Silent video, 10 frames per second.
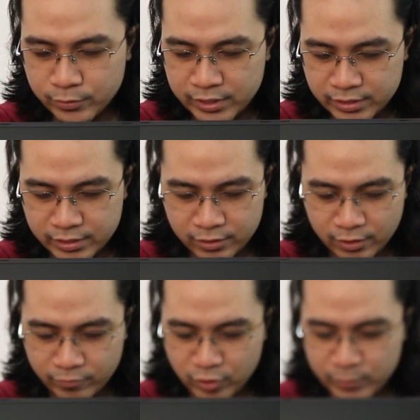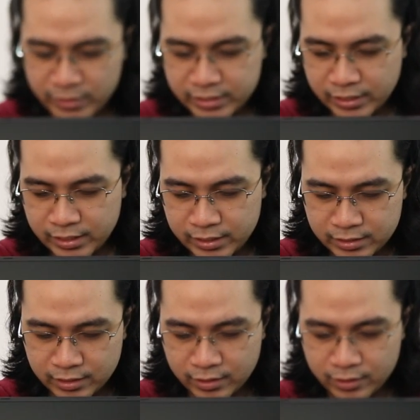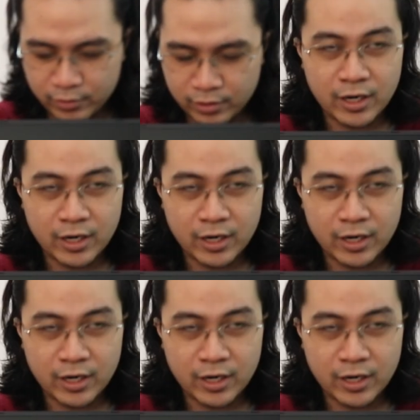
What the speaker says: keys here. You have your media keys and then your